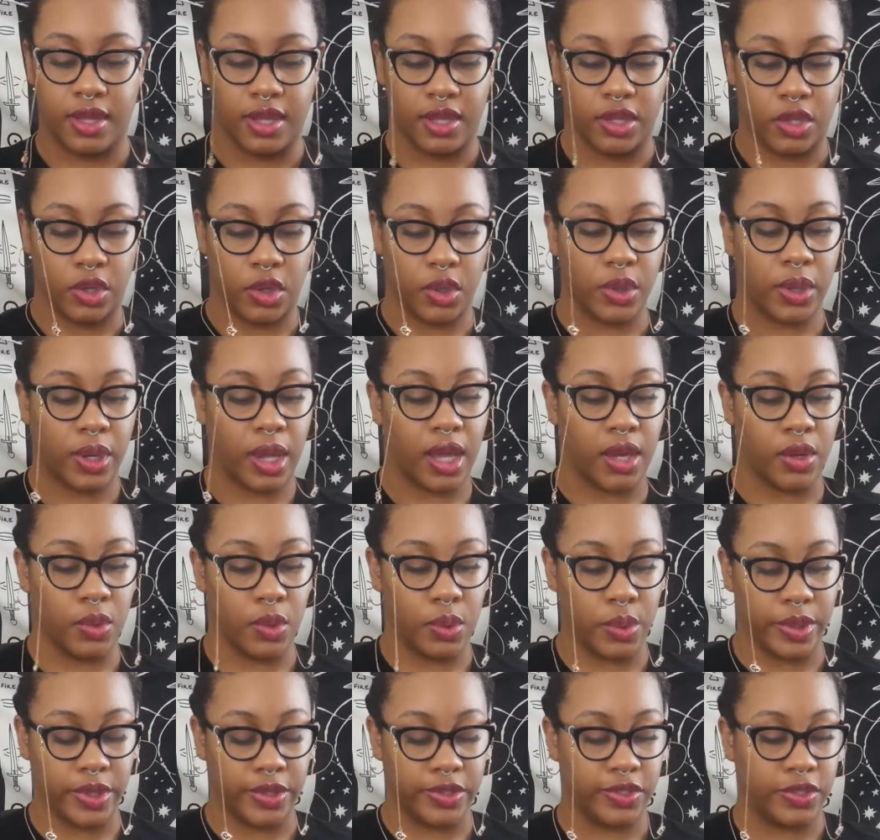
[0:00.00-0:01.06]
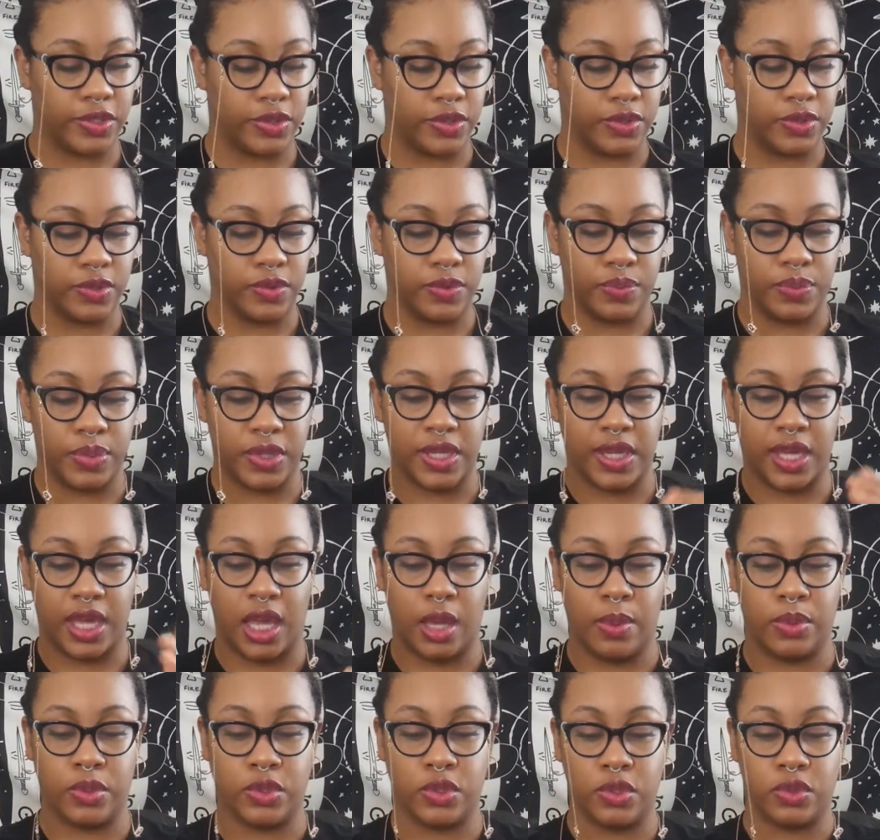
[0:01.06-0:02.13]
You're not going to be
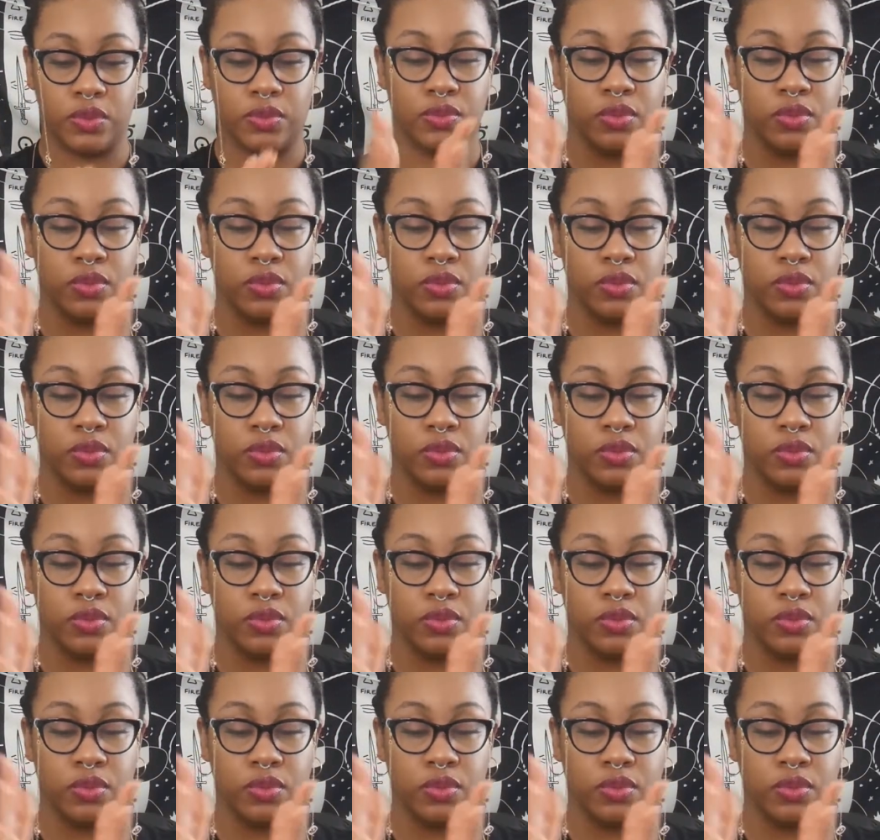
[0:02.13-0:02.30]
able to